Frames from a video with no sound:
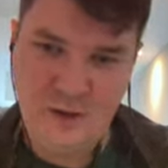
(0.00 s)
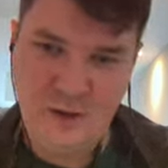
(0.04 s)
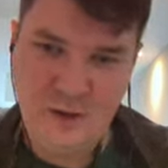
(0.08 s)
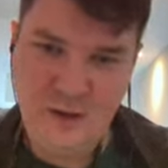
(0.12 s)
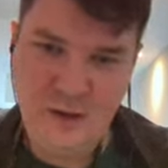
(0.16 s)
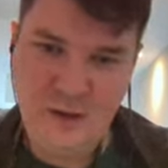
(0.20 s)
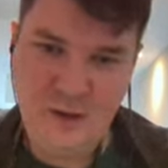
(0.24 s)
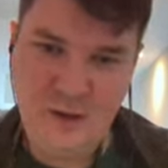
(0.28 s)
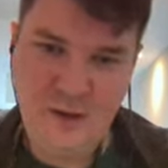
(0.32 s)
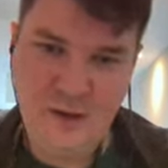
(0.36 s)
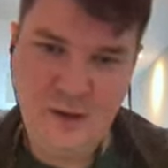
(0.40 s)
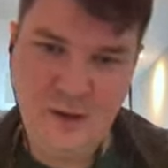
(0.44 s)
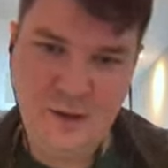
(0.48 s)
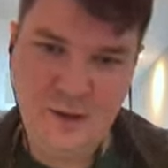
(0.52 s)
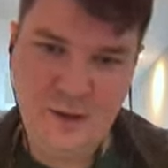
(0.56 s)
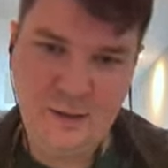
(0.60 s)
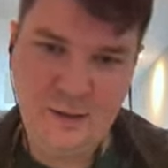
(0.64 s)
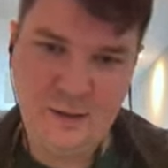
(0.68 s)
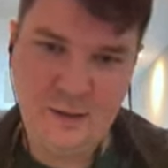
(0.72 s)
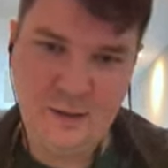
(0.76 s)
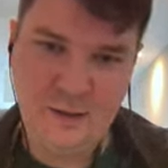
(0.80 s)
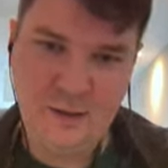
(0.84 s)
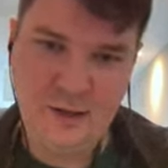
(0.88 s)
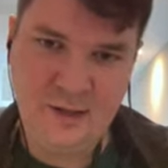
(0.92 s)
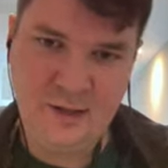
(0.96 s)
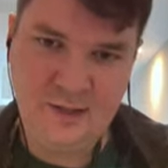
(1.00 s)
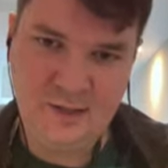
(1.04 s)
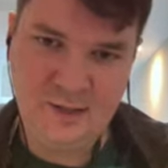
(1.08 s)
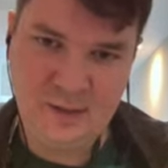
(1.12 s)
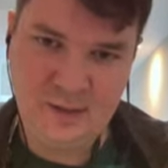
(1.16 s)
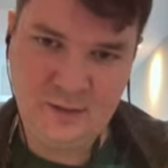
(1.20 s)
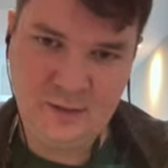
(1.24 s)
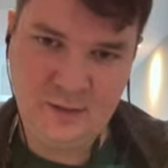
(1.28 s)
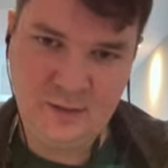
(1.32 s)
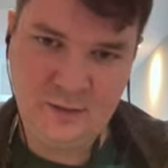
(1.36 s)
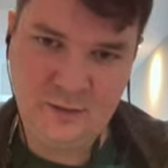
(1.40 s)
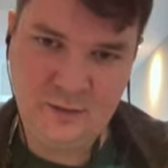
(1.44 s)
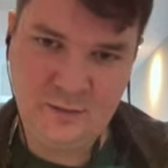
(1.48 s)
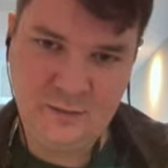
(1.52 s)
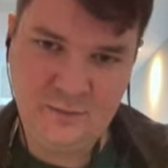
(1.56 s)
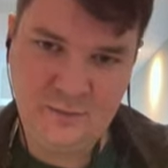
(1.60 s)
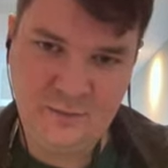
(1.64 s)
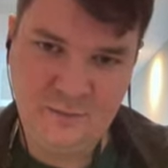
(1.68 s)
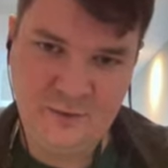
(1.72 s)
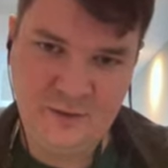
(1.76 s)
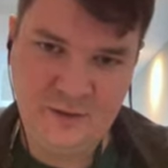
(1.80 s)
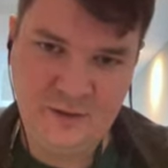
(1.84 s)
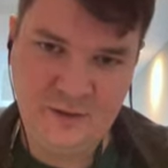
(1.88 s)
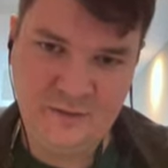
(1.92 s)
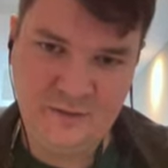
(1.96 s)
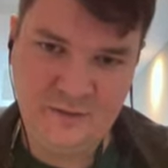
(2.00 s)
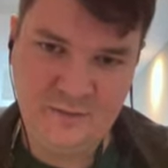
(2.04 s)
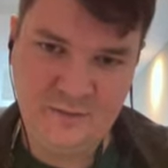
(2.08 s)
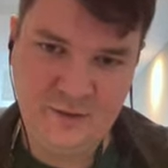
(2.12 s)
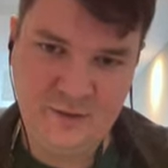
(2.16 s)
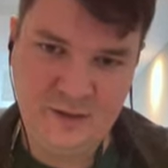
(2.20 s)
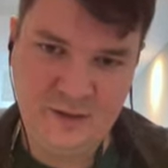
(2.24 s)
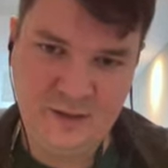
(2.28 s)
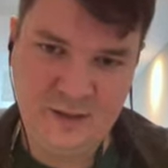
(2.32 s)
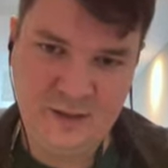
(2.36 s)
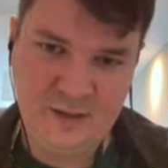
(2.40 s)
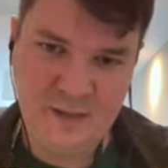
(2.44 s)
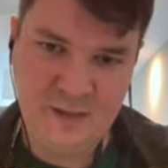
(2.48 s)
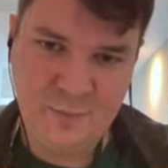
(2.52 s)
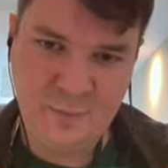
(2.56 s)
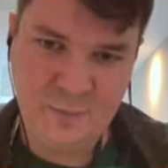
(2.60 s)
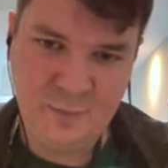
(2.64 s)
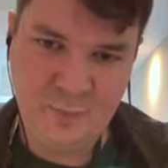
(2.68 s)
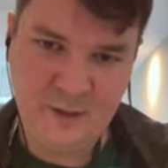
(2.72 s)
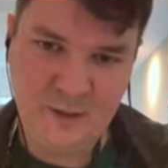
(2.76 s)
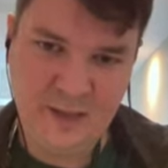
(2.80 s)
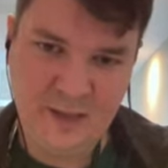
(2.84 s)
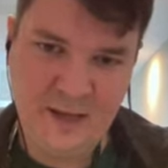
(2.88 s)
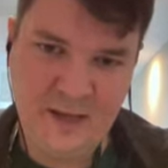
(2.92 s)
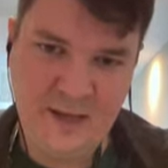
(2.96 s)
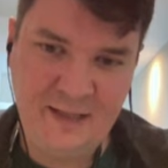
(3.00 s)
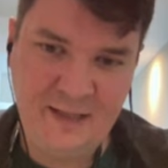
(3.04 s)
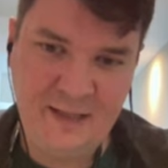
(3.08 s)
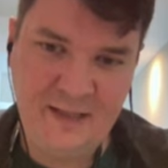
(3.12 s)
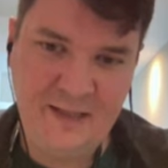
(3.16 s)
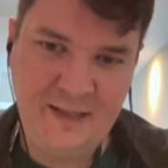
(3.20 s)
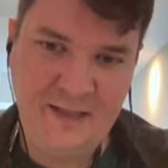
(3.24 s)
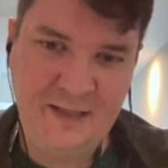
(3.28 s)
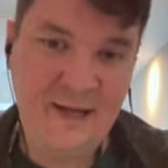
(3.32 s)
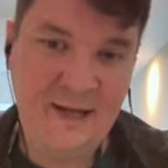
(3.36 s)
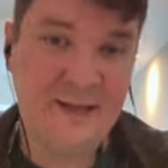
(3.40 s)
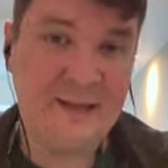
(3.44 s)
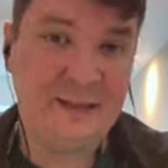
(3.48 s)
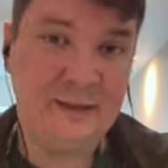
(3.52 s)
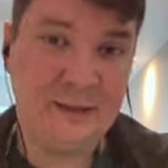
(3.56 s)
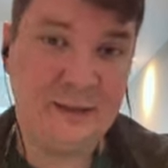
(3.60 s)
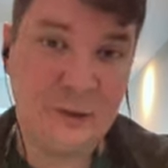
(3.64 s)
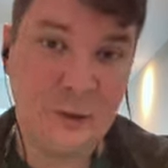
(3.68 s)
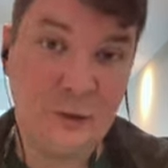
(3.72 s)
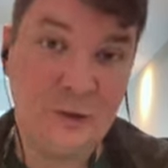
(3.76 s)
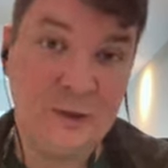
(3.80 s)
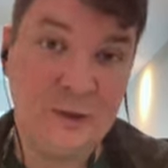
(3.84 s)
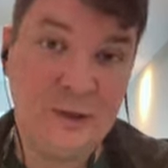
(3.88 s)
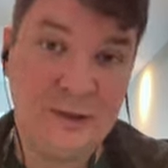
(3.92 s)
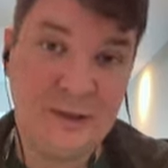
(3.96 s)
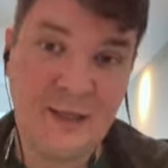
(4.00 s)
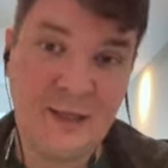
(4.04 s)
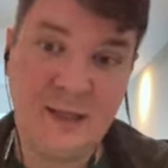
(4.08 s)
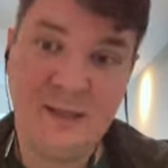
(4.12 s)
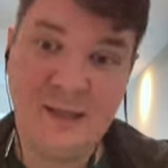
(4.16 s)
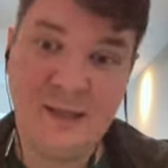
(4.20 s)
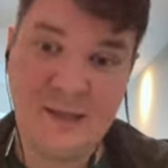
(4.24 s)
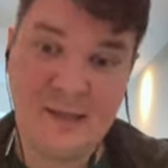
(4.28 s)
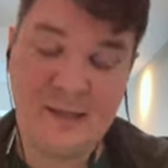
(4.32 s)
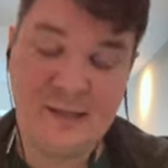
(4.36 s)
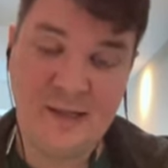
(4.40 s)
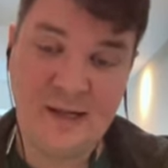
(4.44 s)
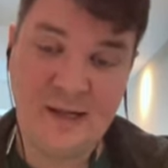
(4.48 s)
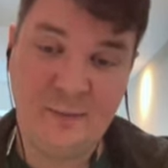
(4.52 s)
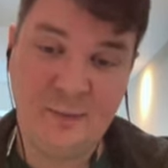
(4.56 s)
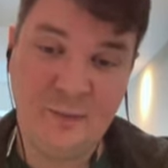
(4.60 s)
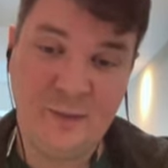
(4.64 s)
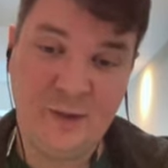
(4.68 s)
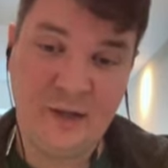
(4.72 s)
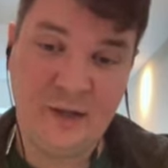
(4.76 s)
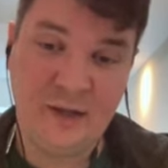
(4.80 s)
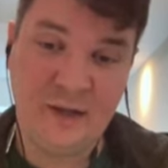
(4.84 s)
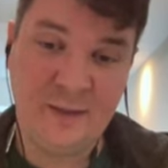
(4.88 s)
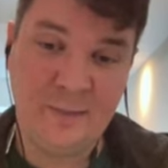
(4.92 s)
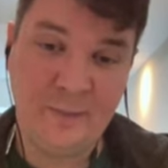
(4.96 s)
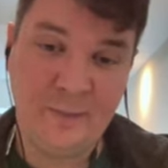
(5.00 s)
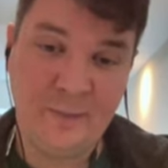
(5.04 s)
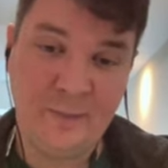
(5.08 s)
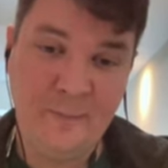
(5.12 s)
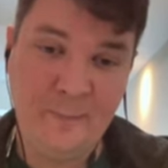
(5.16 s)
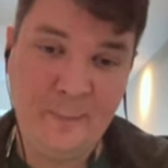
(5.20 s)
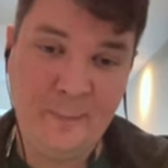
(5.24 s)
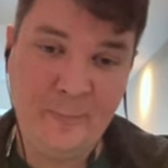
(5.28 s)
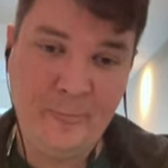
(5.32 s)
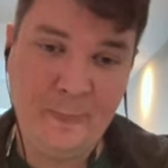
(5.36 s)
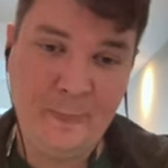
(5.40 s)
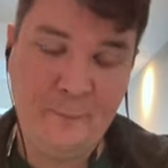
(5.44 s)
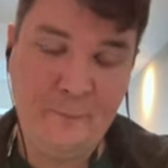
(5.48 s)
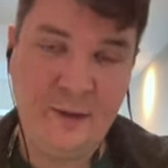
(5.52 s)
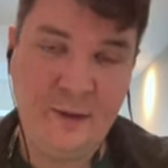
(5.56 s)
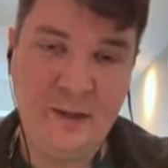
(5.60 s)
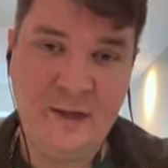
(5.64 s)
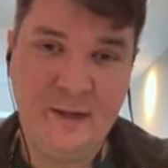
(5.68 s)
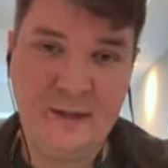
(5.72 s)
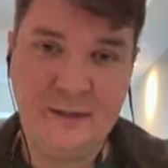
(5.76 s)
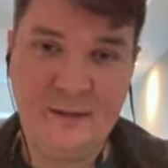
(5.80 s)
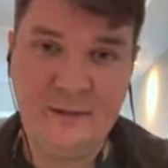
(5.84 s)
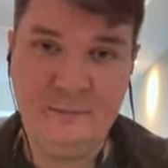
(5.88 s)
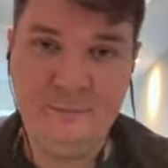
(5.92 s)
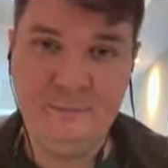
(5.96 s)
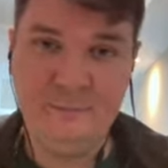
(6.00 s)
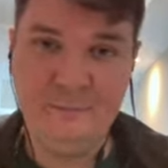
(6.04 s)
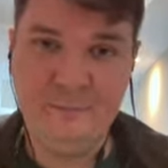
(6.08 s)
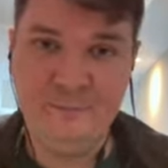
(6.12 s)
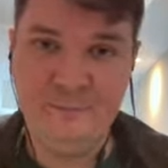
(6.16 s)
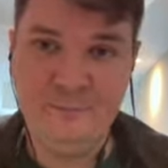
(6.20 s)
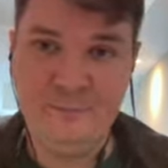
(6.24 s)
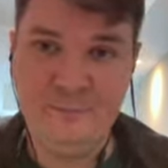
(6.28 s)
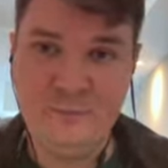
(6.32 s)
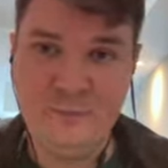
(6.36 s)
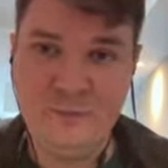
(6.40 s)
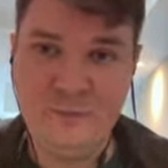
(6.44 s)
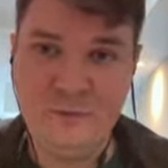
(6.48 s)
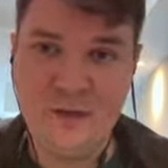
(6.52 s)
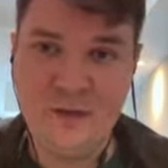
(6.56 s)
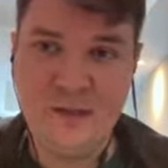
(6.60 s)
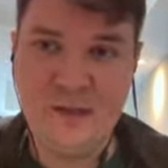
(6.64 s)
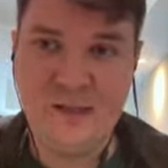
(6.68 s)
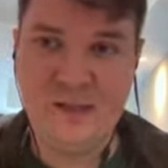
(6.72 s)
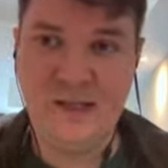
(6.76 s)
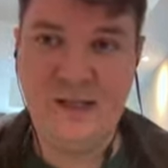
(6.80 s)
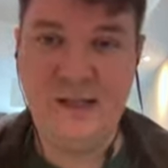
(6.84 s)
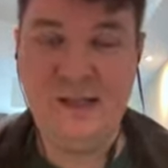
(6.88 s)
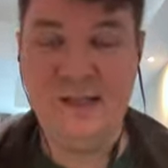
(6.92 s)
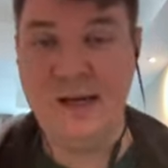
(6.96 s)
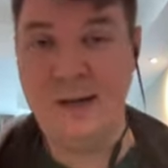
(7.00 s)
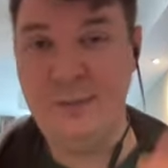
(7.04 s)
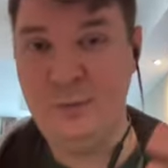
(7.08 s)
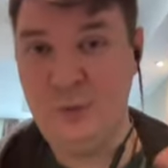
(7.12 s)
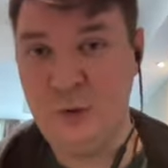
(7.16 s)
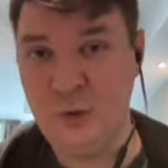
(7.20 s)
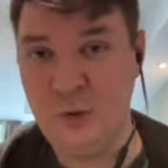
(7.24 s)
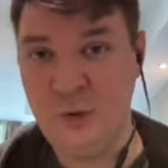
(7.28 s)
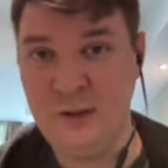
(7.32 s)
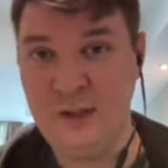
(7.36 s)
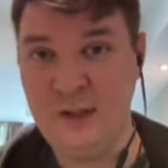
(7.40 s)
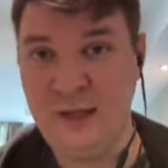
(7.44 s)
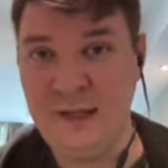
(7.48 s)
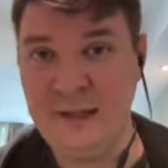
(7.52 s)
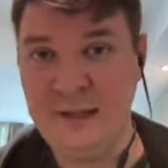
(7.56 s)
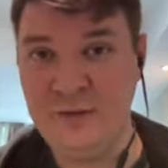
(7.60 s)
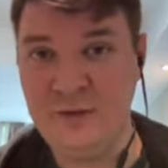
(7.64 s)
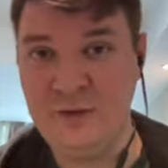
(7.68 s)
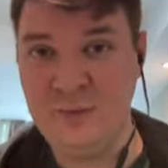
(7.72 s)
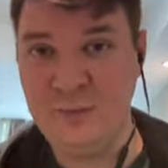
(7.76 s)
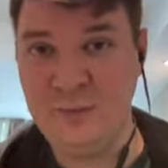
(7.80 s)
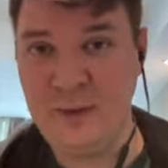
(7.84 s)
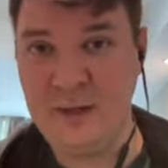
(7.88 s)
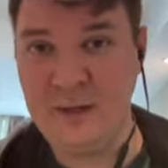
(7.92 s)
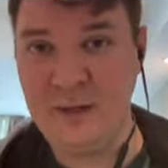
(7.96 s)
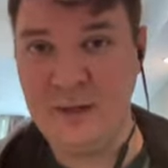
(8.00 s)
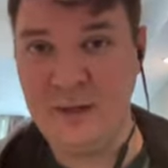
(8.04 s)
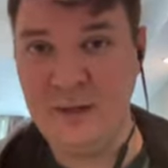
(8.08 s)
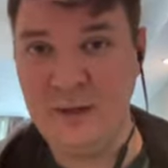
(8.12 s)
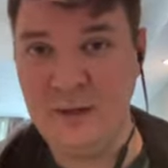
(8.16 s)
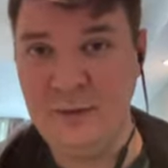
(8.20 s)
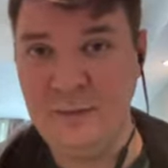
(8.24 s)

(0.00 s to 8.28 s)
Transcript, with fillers: and I started with explaining and coding at the same time. But since I'm not a native speaker,